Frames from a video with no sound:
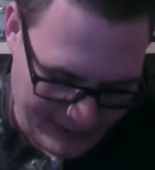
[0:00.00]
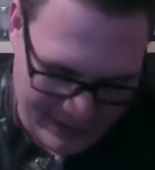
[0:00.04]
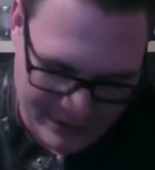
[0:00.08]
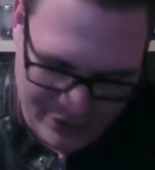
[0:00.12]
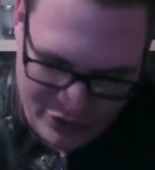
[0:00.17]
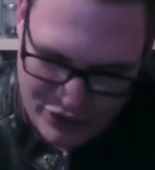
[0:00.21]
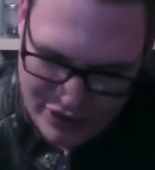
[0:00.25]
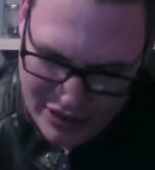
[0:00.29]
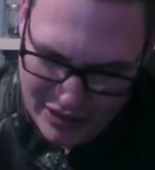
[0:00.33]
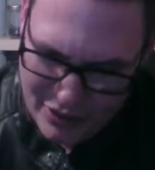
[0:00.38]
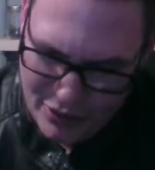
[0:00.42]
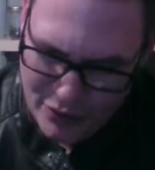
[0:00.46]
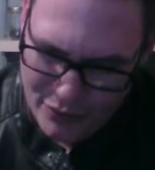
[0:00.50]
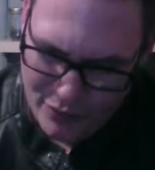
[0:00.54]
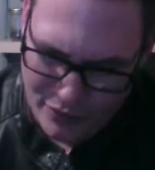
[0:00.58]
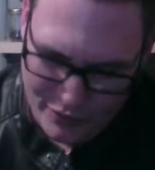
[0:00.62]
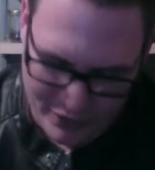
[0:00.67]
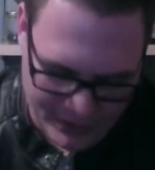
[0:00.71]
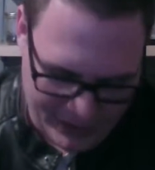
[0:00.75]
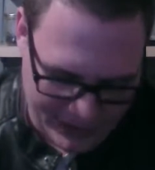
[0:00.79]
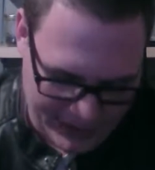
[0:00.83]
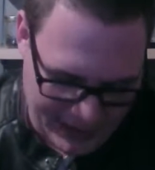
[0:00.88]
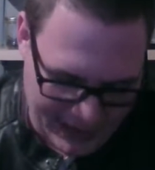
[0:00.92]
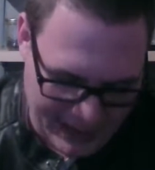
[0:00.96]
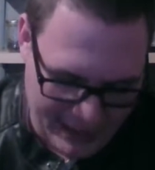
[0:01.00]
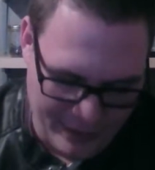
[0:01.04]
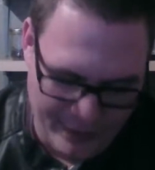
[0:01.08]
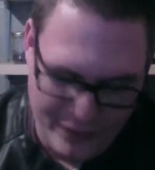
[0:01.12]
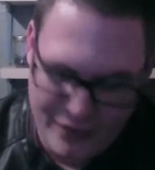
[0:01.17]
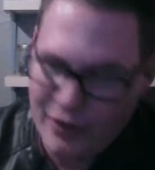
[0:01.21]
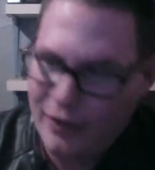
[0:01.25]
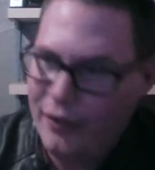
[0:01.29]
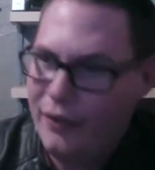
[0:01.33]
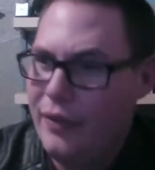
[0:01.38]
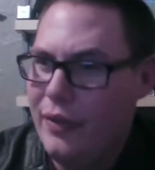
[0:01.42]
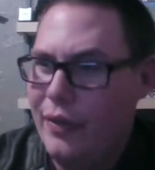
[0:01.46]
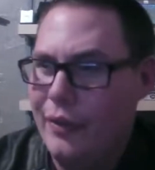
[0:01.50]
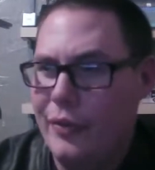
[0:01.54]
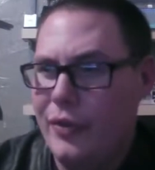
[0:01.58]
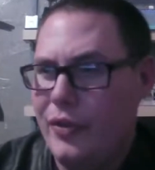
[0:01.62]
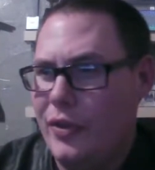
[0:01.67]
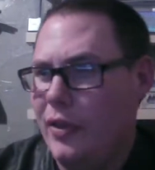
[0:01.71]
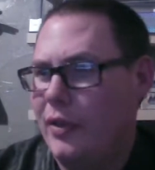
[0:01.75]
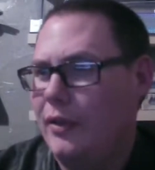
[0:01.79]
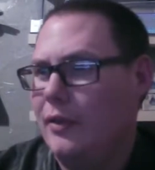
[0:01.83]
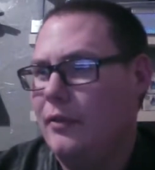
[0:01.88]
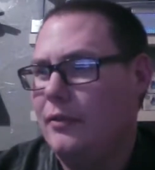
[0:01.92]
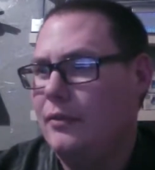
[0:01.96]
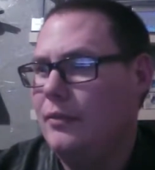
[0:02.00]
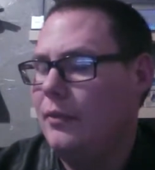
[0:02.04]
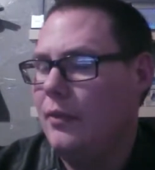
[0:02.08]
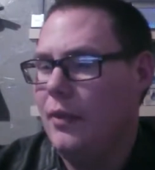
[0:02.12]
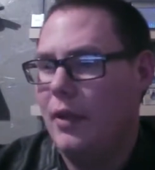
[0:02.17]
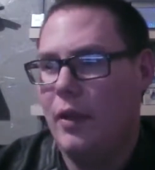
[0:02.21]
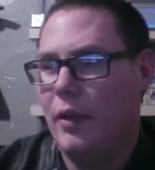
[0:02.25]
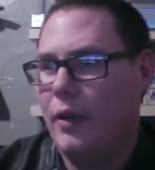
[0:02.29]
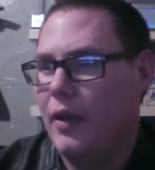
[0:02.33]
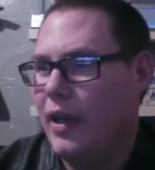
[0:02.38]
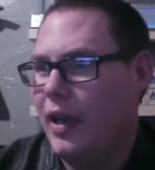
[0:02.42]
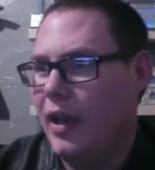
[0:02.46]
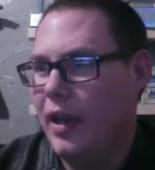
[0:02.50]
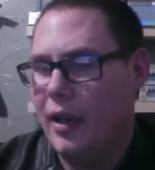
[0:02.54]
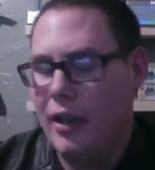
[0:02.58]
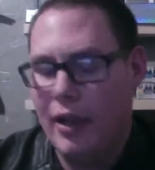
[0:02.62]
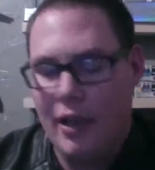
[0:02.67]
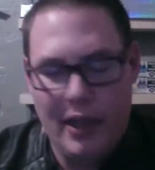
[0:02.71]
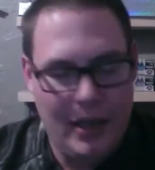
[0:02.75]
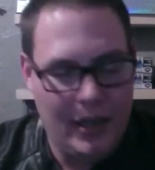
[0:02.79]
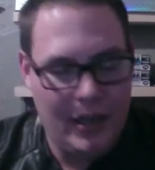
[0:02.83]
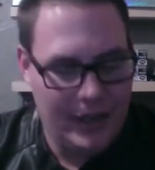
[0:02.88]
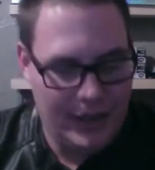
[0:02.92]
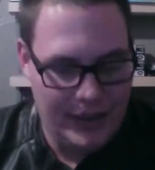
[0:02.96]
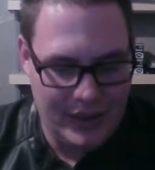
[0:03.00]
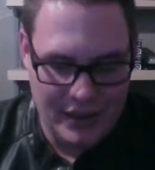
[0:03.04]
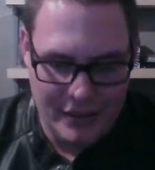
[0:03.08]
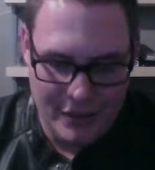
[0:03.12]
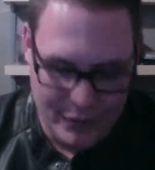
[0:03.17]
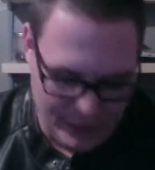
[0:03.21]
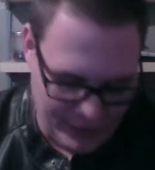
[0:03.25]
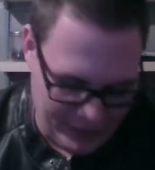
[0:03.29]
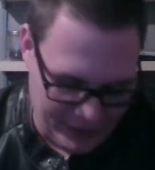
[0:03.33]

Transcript: general state of confusion. Okay. General